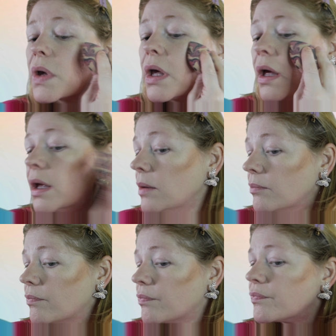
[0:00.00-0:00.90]
Okay?
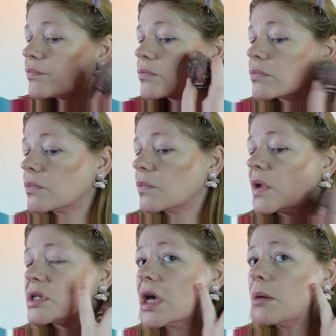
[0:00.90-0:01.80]

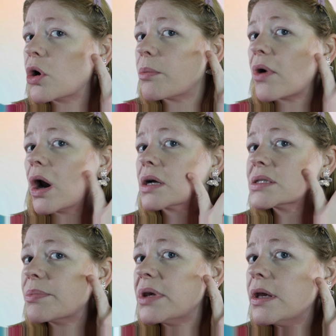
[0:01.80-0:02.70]
See how more product's
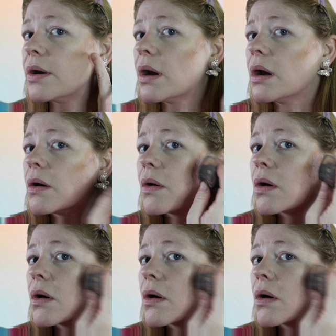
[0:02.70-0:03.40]
up here?